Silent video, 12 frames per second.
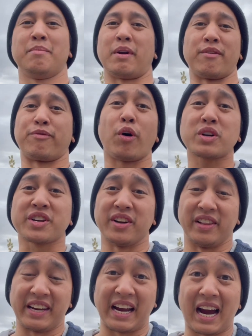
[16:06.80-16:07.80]
but
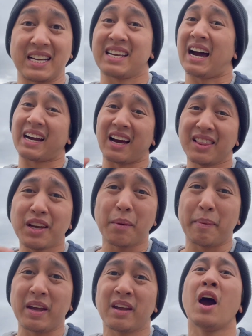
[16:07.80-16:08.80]
unfortunately, guys, I got a little
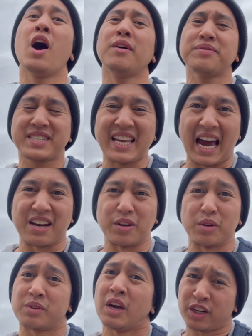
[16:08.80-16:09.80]
bit of sad
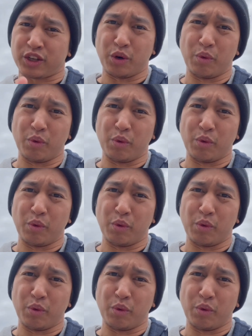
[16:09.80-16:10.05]
news to